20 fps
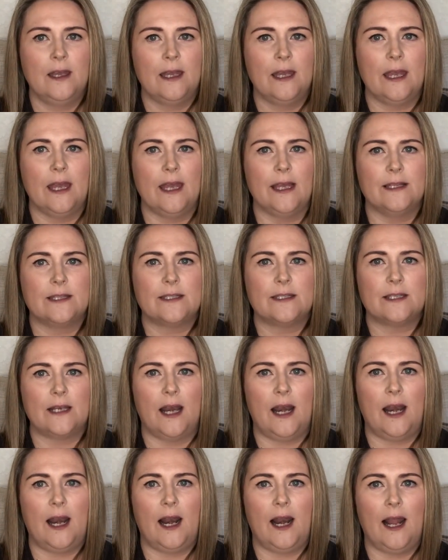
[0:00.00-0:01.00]
It's
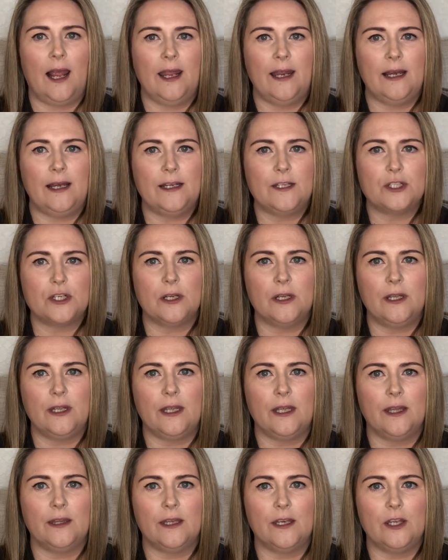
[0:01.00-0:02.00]
slightly
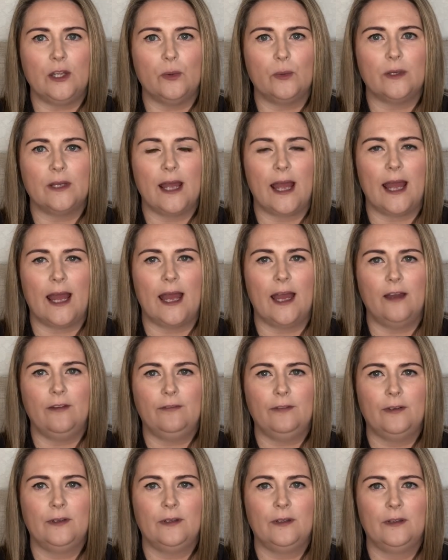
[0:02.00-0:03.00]
chunkier than you would have
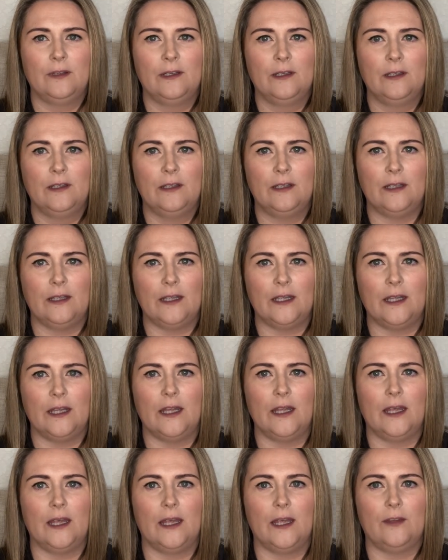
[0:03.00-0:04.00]

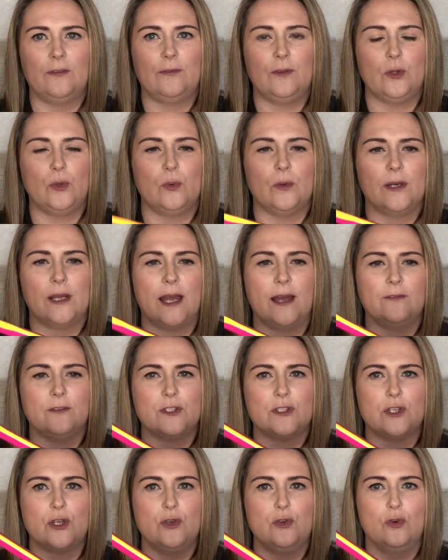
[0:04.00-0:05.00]
if you would have
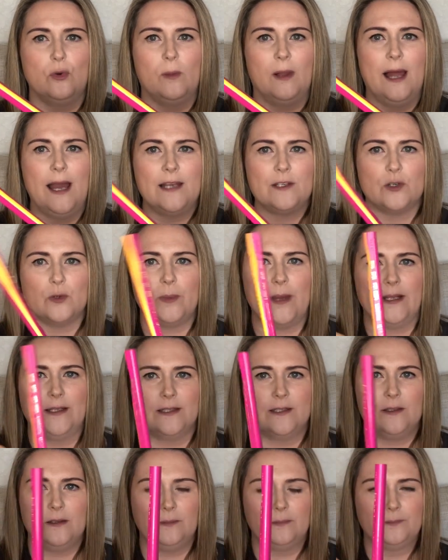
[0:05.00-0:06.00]
just a normal adult
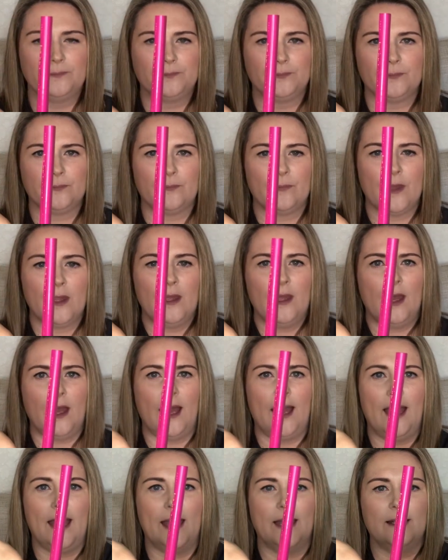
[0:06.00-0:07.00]
pencil.
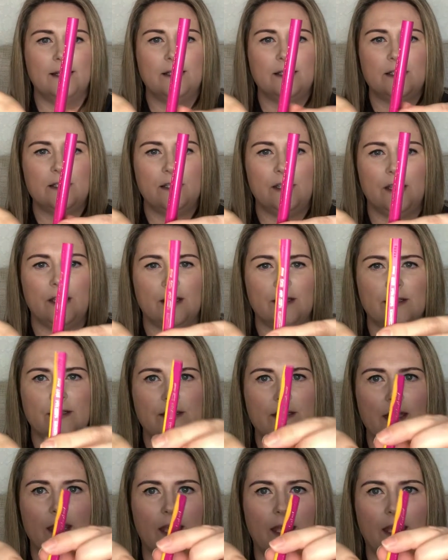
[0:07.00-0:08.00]
And you can
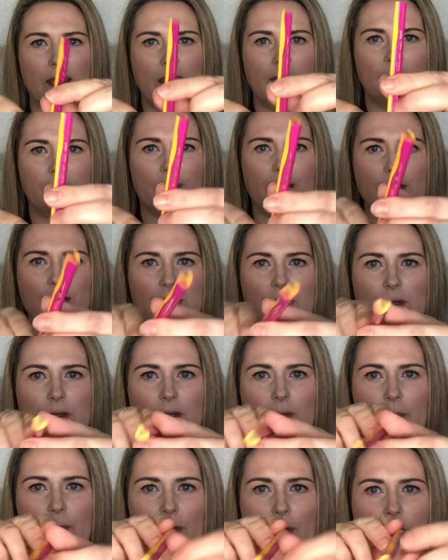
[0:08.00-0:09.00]
see, if I show you
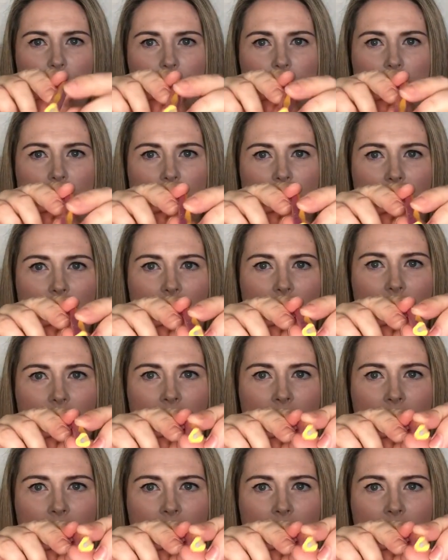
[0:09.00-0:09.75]
the profile there,